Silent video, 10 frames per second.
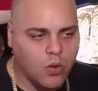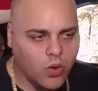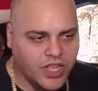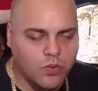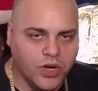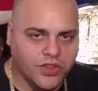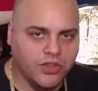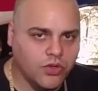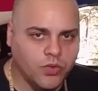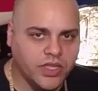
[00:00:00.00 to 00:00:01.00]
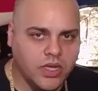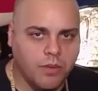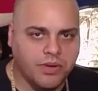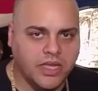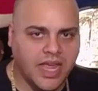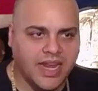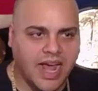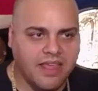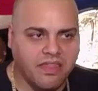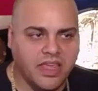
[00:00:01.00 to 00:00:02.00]
what he wanted to do with the company, and I
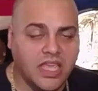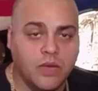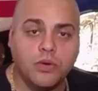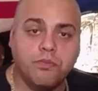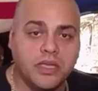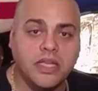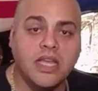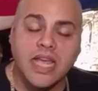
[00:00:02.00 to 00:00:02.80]
think he would be,